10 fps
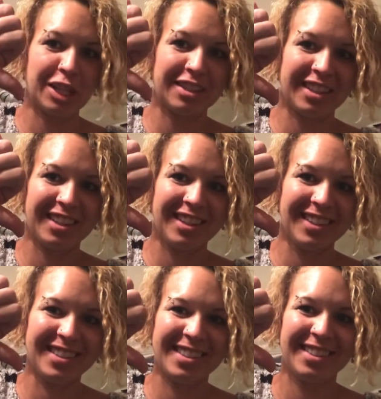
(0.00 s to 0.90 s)
looks like
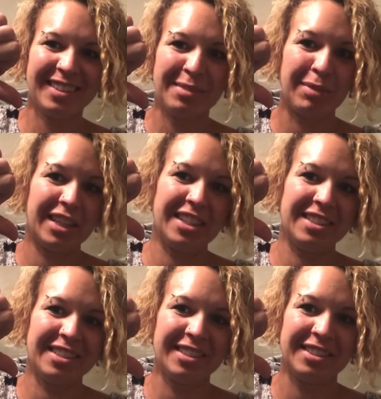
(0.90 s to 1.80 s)
this.
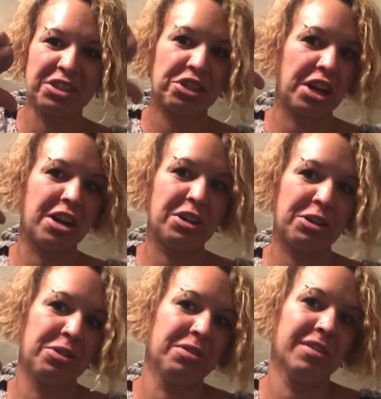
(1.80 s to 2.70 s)
Please share
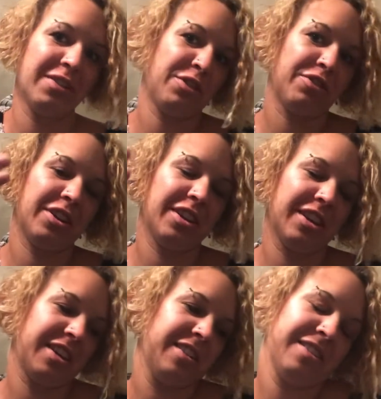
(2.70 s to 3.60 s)
too, if you feel
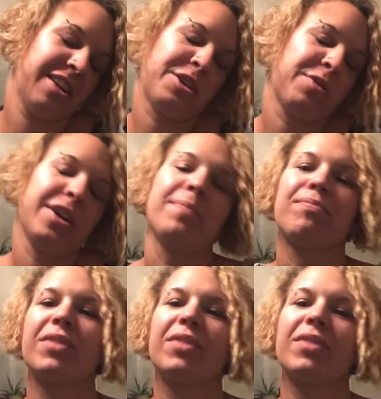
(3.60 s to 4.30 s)
like it, anyway.